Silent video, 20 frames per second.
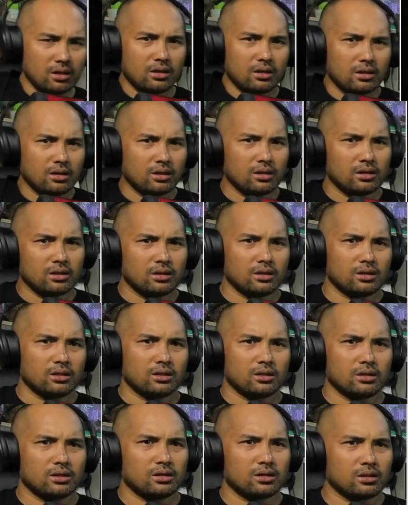
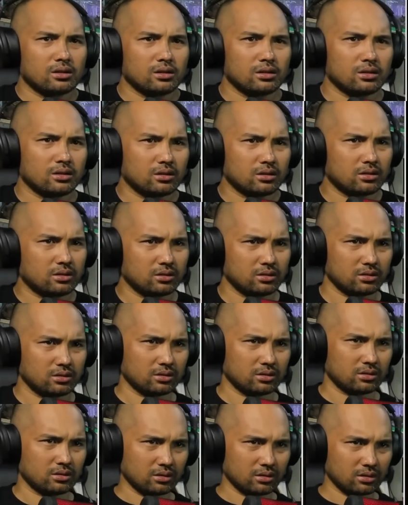
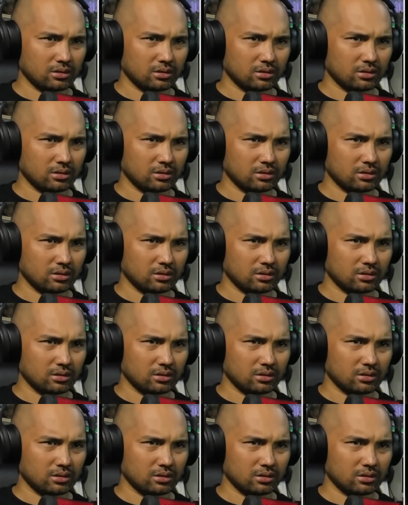No one is speaking in this clip.